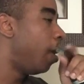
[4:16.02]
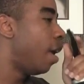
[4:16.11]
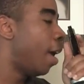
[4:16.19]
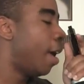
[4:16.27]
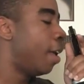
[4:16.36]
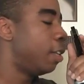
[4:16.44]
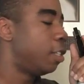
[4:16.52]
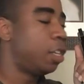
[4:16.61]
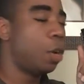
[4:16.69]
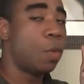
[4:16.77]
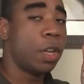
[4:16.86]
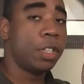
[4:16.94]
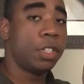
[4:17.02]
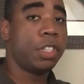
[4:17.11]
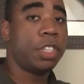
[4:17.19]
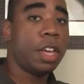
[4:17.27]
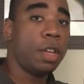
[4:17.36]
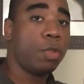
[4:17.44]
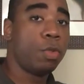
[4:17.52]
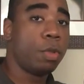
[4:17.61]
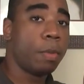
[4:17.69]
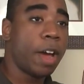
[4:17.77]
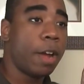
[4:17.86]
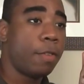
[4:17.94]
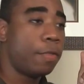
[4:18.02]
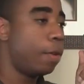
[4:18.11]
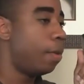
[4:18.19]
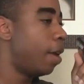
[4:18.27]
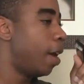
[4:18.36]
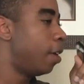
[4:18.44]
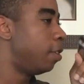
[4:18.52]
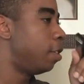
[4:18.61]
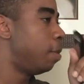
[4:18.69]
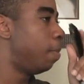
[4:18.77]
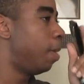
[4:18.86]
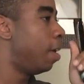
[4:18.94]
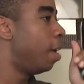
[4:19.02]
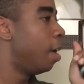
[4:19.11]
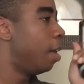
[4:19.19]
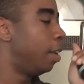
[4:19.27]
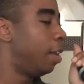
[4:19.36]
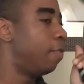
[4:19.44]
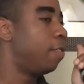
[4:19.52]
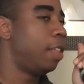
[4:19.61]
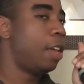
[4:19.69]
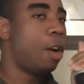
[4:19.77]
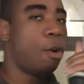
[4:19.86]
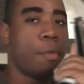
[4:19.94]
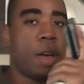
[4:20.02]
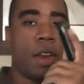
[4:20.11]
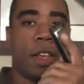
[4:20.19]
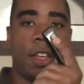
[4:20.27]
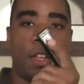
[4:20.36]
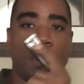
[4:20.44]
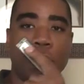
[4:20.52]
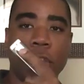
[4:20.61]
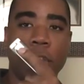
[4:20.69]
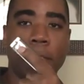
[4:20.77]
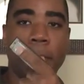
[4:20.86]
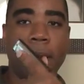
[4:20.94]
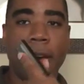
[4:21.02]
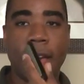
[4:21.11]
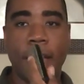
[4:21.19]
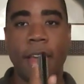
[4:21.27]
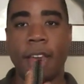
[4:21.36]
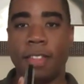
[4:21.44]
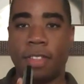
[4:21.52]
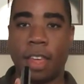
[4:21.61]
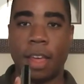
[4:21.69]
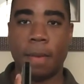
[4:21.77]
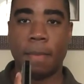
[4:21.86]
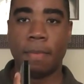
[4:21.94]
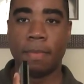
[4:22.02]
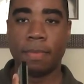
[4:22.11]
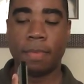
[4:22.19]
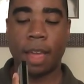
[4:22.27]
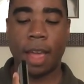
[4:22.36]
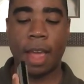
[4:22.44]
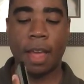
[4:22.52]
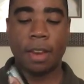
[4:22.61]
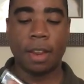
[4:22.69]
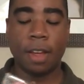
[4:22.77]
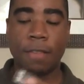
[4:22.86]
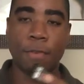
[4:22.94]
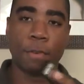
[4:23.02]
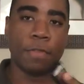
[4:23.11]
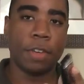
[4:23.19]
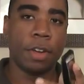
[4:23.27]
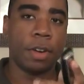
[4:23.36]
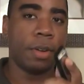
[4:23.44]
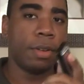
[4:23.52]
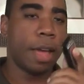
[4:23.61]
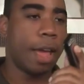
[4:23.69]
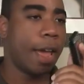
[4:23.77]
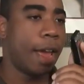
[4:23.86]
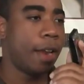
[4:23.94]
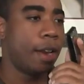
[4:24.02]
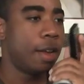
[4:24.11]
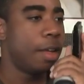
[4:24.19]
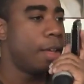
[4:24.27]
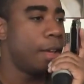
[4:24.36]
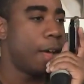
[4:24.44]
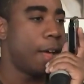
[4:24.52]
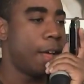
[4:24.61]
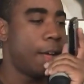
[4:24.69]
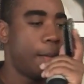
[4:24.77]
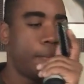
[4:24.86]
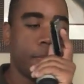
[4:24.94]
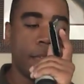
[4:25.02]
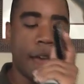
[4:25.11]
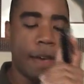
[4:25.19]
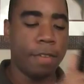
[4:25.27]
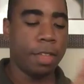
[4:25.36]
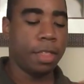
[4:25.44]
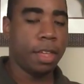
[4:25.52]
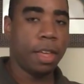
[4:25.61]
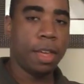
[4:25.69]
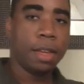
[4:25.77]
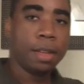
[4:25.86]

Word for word: and still want to sing through the microphone, I can simply lift the harmonica using my thumb and uh, forefinger and uh, having the